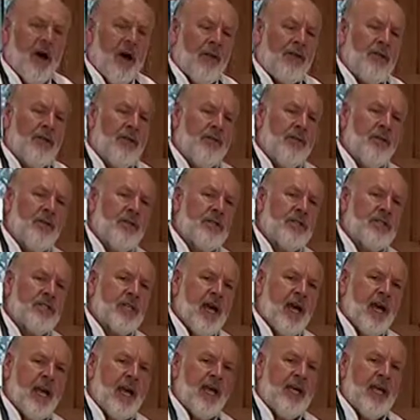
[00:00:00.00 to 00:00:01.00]
on the first
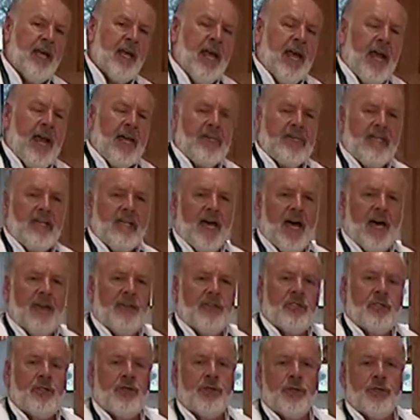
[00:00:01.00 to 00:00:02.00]
side, and then down
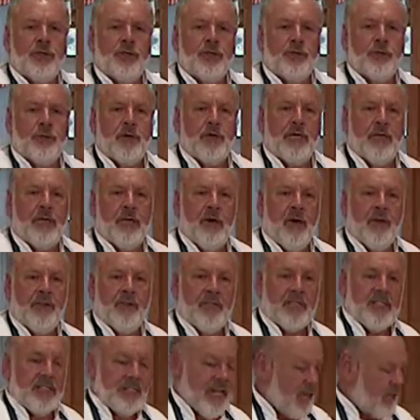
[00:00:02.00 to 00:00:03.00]
to 2 or 3 on
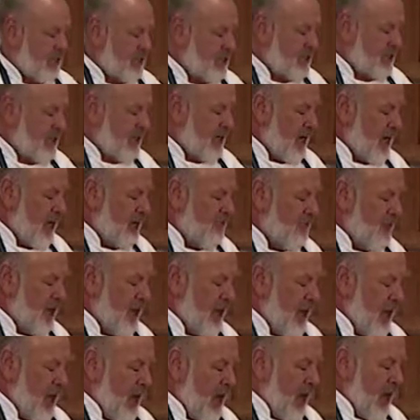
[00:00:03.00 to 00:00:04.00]
the second side.
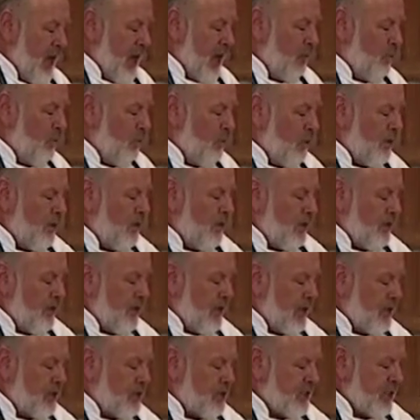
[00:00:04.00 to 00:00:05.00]
And one of the
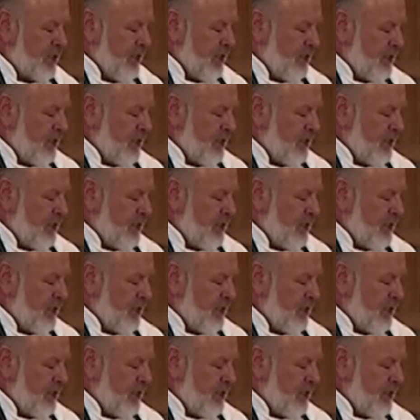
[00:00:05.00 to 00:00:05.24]
things that I